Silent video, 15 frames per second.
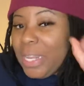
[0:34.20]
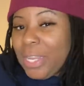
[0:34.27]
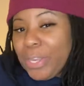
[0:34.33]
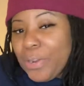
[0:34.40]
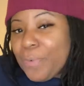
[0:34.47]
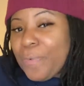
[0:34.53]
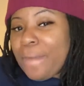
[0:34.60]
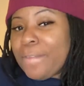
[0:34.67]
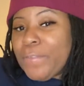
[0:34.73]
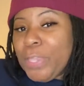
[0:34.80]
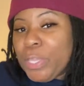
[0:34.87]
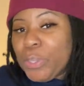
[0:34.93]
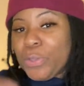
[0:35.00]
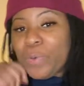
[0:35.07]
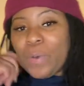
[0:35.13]

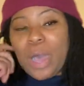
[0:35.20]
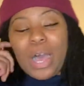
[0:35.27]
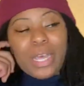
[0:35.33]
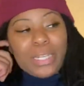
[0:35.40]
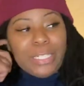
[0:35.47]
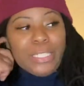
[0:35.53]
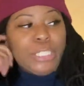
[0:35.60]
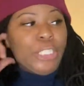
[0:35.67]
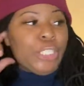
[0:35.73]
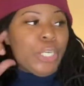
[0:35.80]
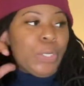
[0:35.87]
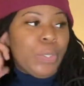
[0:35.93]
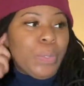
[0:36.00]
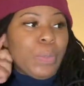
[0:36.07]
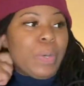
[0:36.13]
review on the
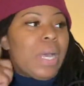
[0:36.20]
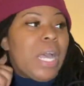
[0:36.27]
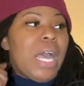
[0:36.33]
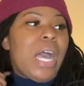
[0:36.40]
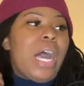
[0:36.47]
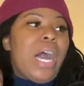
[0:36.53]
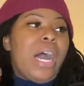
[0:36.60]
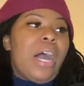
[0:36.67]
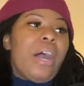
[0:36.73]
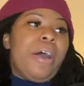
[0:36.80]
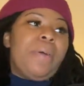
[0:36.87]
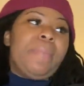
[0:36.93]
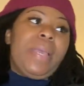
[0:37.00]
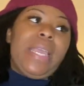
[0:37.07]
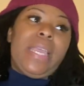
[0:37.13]
show.
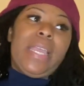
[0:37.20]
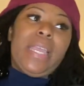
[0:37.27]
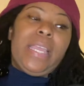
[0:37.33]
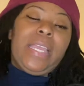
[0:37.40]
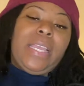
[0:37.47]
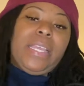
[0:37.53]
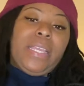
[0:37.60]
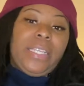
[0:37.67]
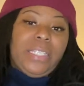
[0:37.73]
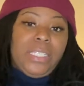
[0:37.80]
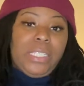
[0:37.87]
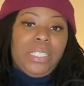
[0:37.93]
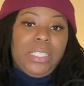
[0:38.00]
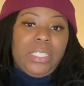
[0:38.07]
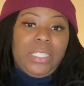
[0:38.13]
It
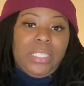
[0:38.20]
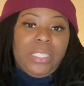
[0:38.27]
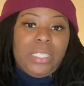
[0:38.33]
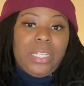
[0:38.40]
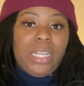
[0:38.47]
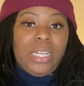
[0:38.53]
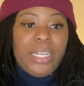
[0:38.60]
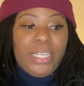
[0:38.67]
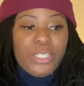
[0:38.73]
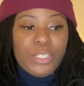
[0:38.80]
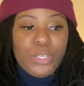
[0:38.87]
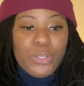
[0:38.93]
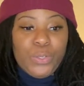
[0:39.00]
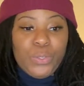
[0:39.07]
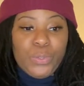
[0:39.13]
is
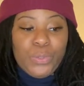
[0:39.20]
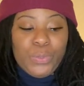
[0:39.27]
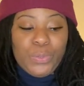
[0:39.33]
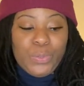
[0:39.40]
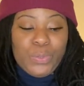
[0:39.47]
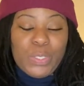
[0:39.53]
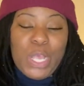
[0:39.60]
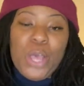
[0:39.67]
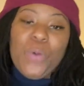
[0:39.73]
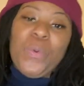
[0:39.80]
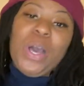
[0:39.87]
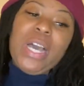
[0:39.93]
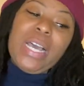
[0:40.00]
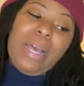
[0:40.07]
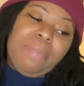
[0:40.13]
Lizzo's
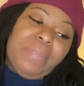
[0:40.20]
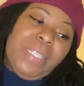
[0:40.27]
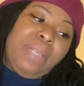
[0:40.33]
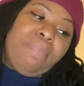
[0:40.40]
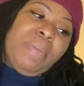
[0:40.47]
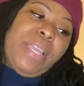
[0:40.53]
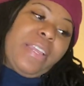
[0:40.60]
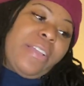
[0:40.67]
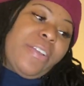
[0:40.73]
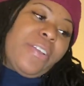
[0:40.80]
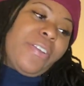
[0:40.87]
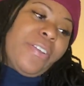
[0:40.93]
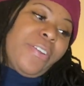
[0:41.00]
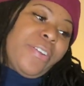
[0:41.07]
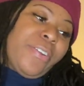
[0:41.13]
Welcome to the Big
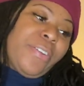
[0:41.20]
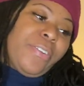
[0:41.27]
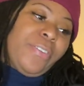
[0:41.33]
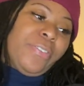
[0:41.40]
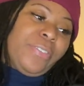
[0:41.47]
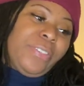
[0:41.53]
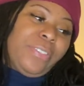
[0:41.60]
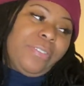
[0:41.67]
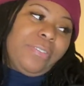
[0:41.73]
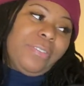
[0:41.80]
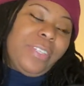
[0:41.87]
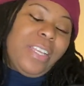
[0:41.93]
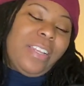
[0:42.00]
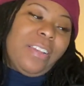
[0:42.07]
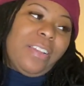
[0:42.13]
Girls.
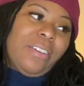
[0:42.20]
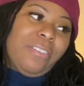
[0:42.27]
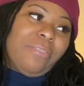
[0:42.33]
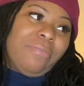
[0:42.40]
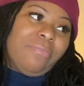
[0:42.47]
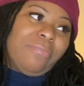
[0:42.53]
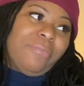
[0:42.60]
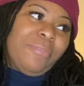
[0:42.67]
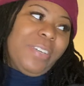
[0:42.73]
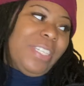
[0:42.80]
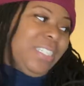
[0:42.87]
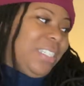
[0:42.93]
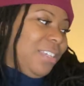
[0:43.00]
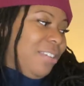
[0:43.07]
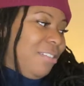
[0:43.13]
No, what
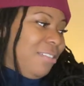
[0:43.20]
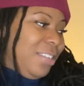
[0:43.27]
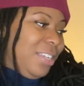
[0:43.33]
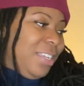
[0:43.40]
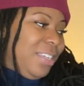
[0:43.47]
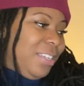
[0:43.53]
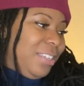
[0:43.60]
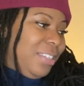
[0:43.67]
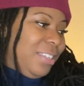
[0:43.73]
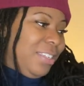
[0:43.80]
is it called again?